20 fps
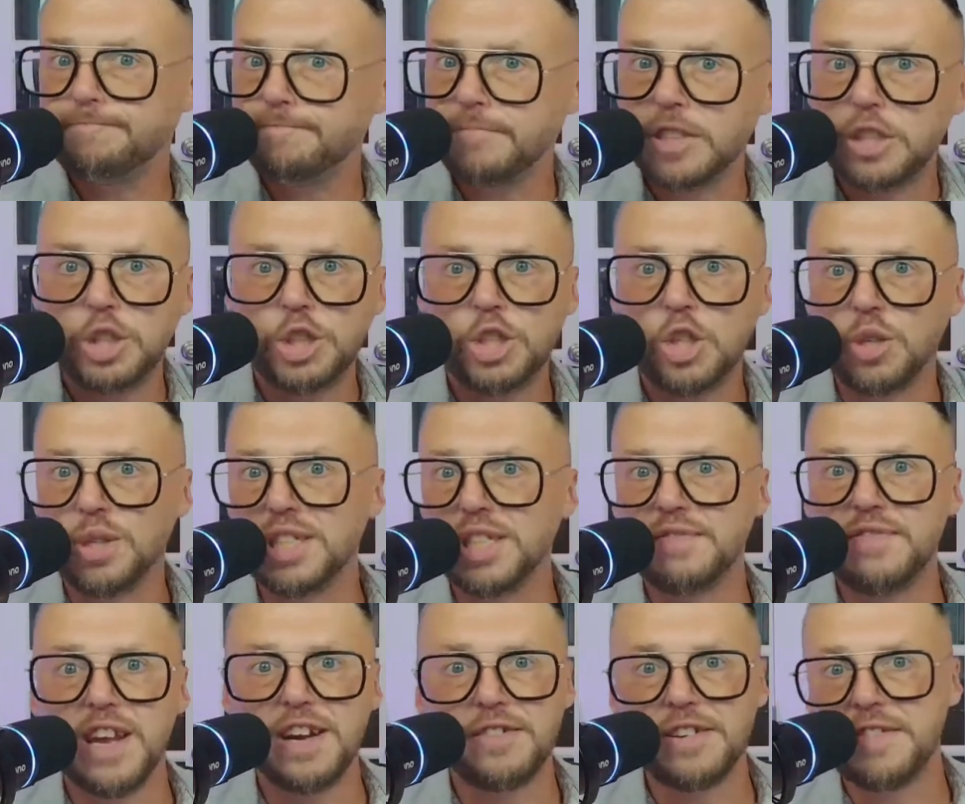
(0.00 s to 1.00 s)
So he's
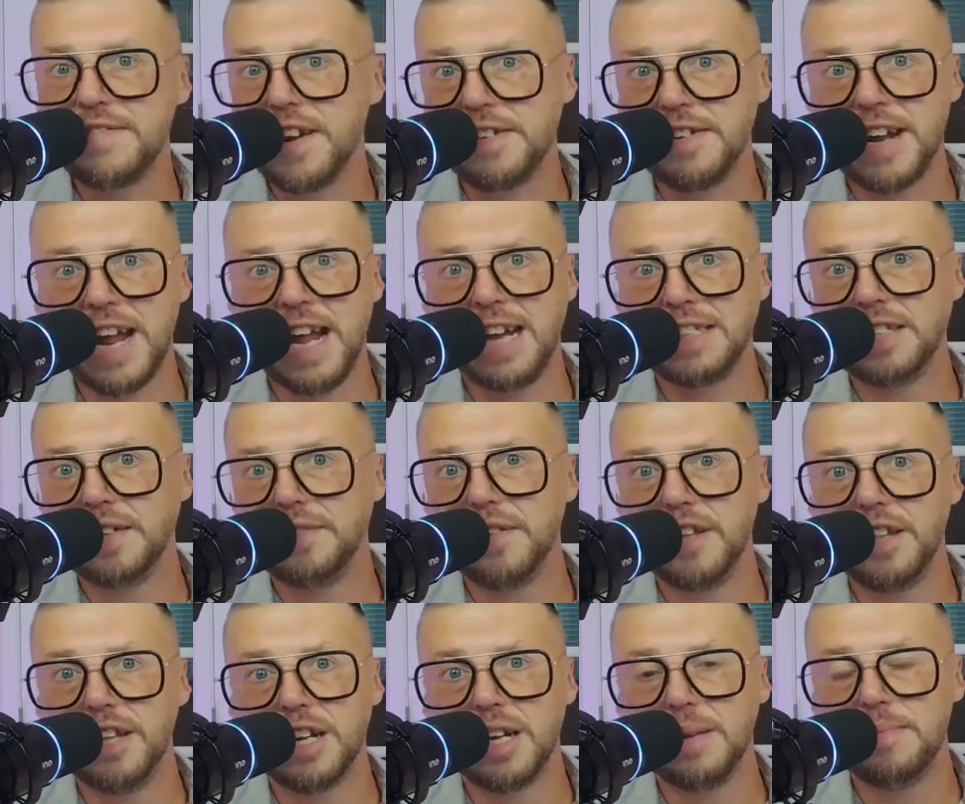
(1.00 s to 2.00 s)
very, very active
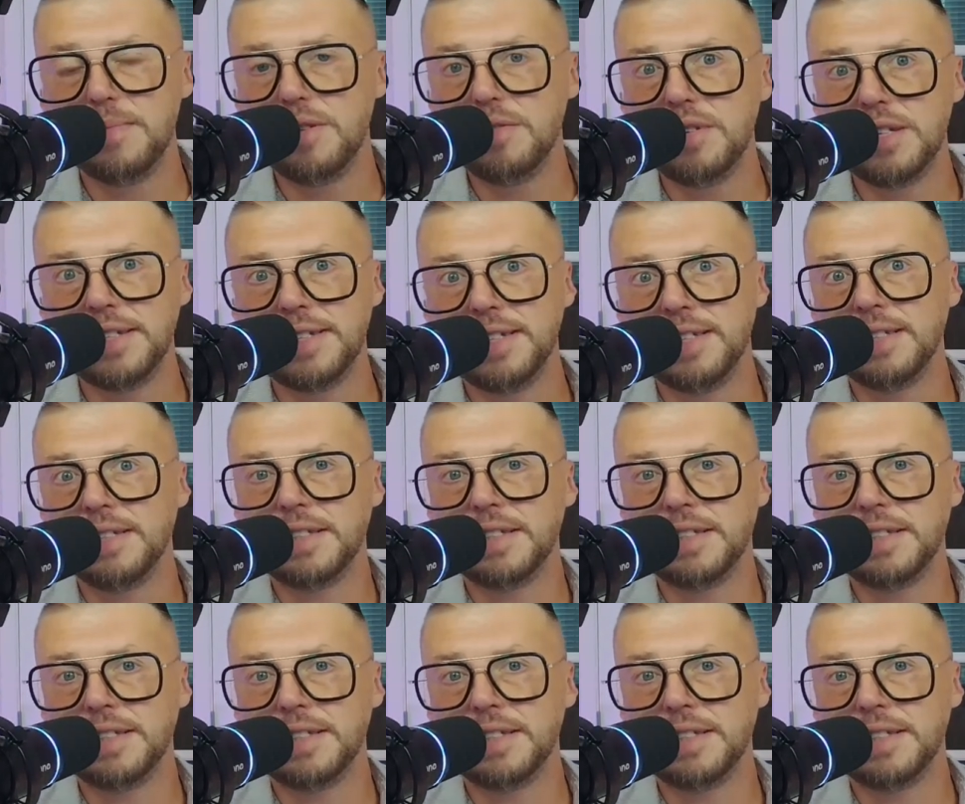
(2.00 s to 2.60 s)
in the community.